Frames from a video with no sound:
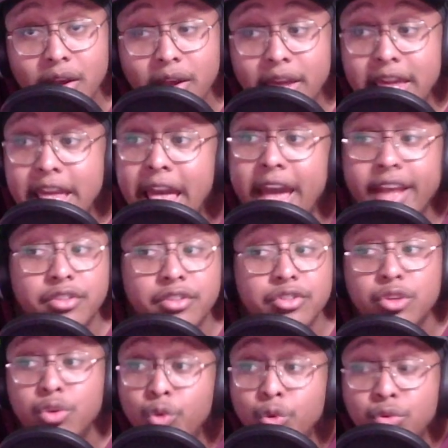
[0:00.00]
He had
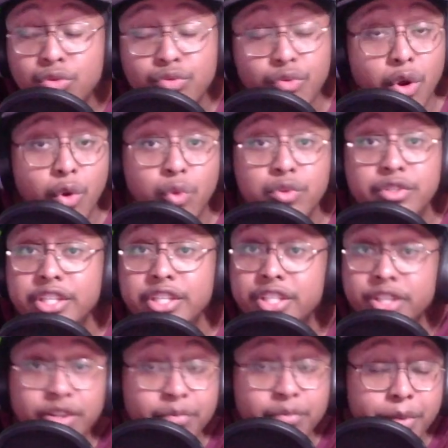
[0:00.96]
two throws that
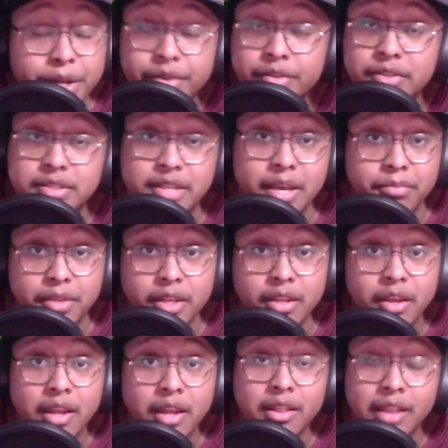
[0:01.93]
should have been
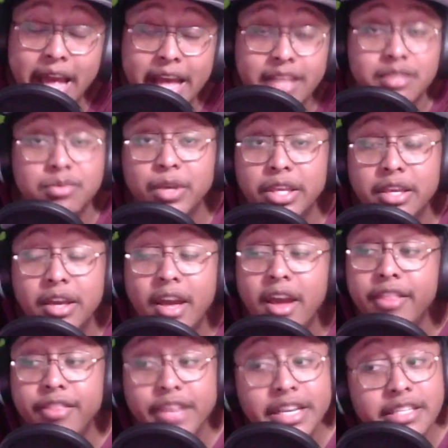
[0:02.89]
intercepted last week.
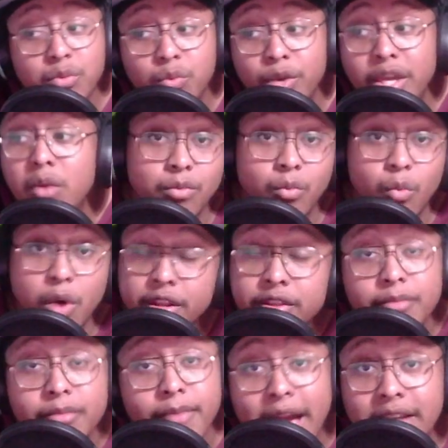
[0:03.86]
This week, one of
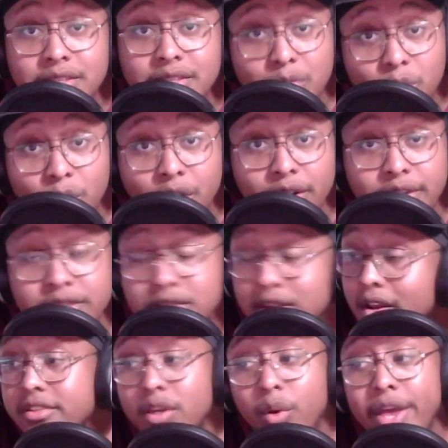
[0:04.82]
them actually was.
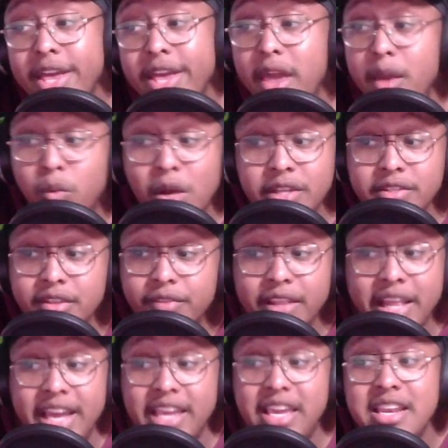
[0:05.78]
So it, it wasn't
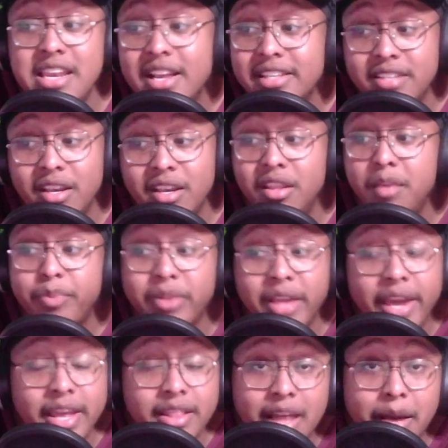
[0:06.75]
even like he necessarily
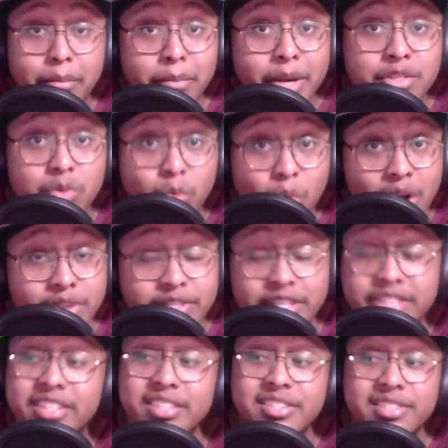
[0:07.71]
played that much worse.
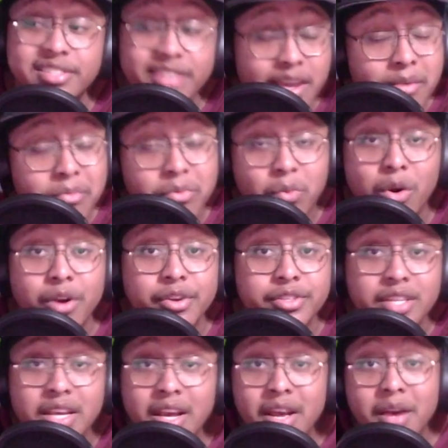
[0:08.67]
It just seemed
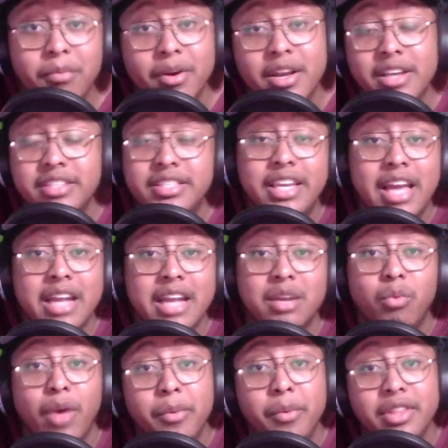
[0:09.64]
worse because he got
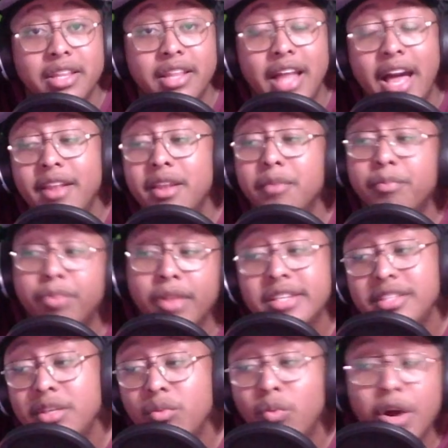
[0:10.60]
away with a lot. And then
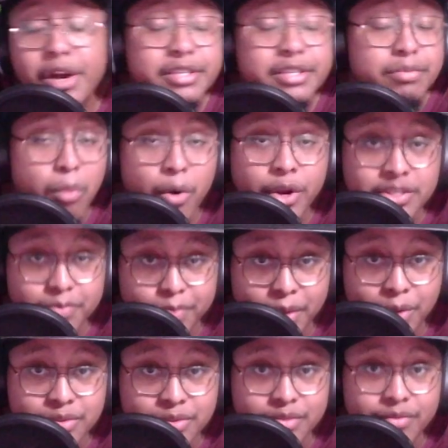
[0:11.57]
plus he was more
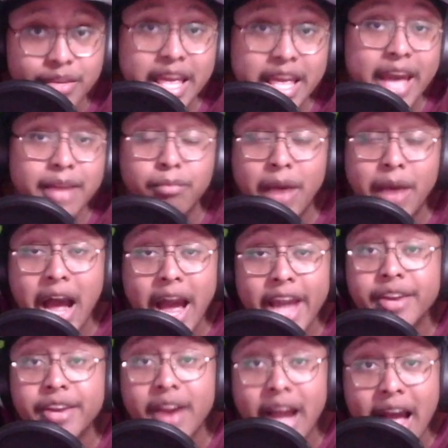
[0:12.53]
explosive. He had
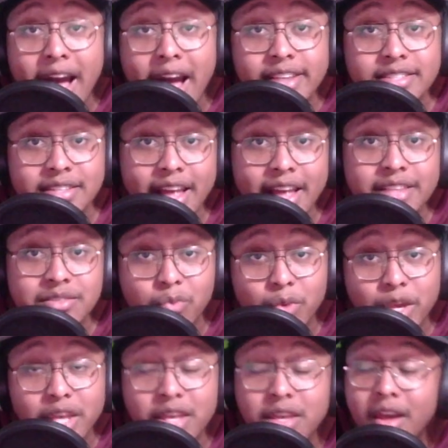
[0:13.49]
higher highs last
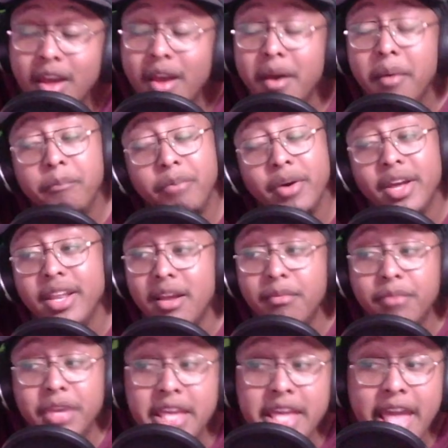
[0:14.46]
week, but I
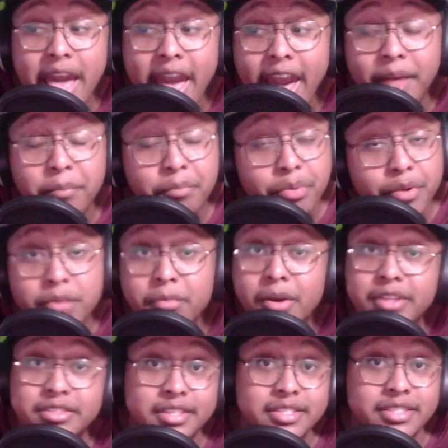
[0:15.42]
mean, he had pretty
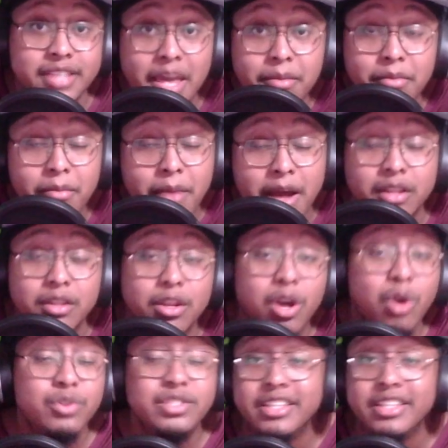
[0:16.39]
much the same amount of
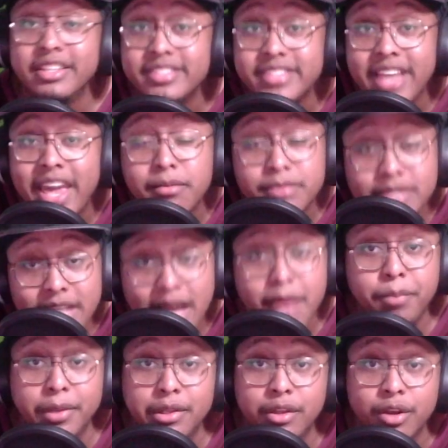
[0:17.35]
lows and the same
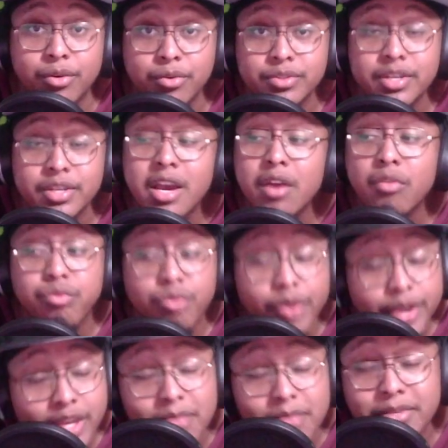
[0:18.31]
type of lows.
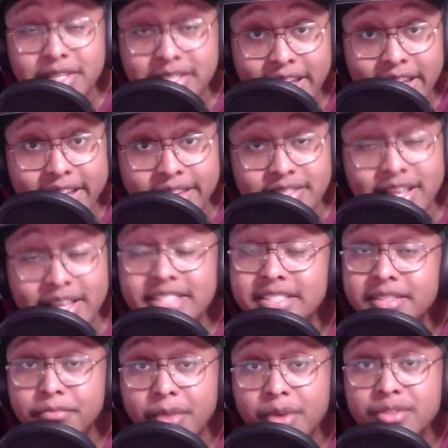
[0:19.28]
Rookie mistakes. That's
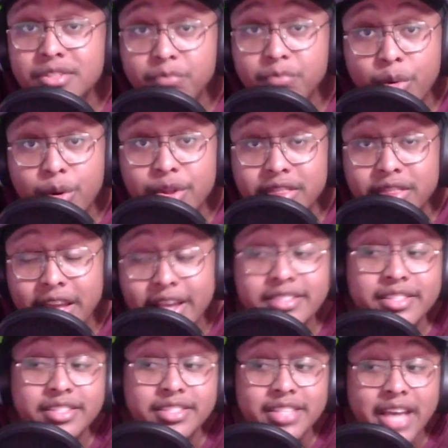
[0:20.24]
the most important thing.
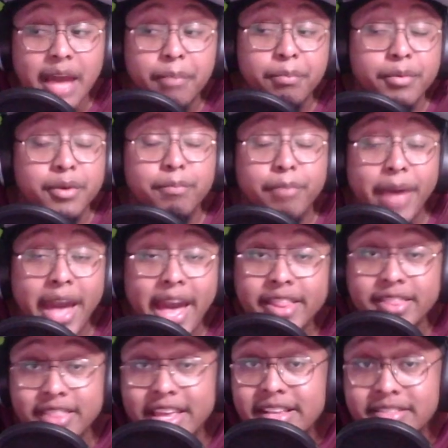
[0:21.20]
It's the type of
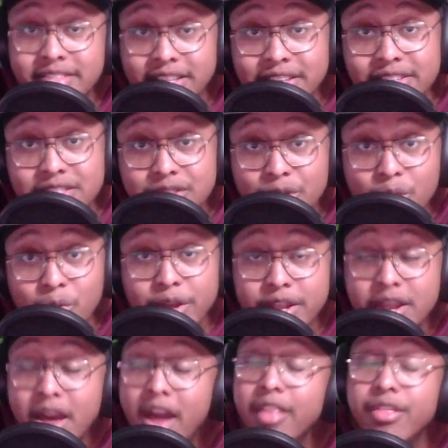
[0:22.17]
bad things that he's
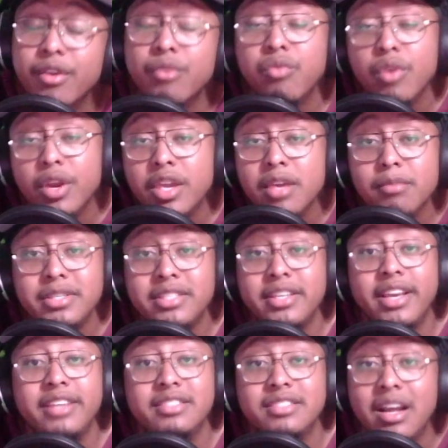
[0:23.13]
doing. The rookie
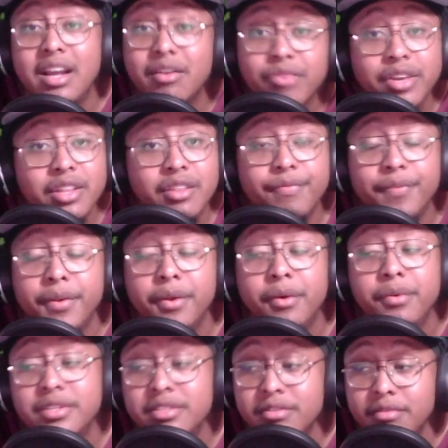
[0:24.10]
mistakes is not reading the
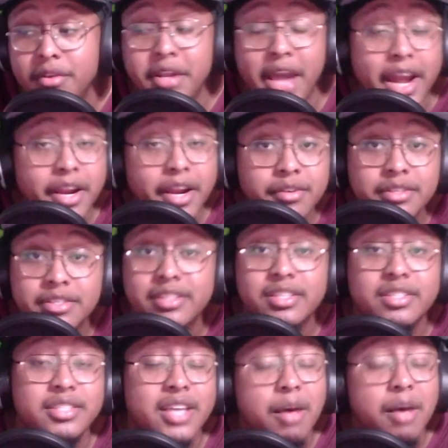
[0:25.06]
field, it's inaccuracies
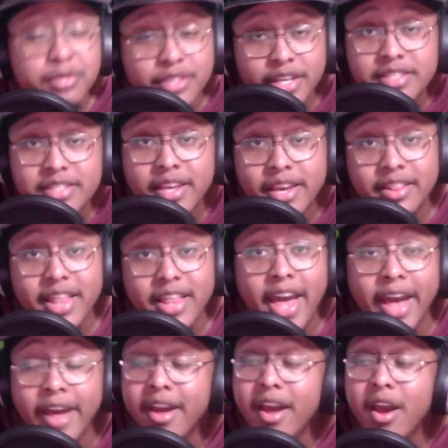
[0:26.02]
at times, things like that.